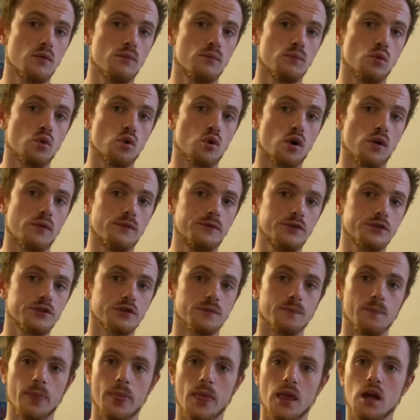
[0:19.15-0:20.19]
more
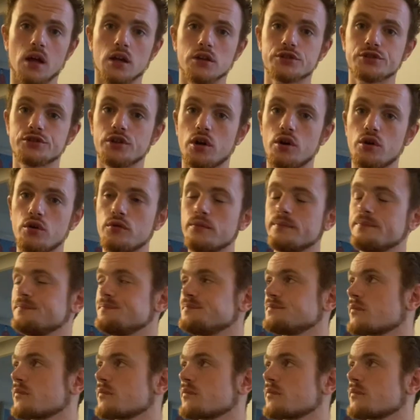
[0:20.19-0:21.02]
confident. So